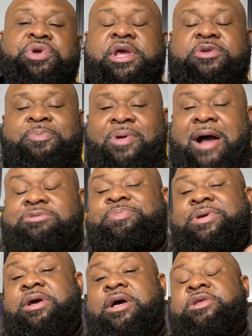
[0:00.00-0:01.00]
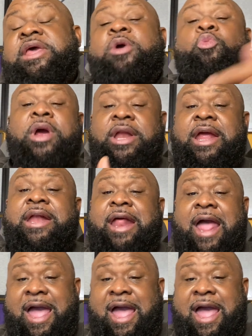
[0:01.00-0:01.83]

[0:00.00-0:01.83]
his props because he went in at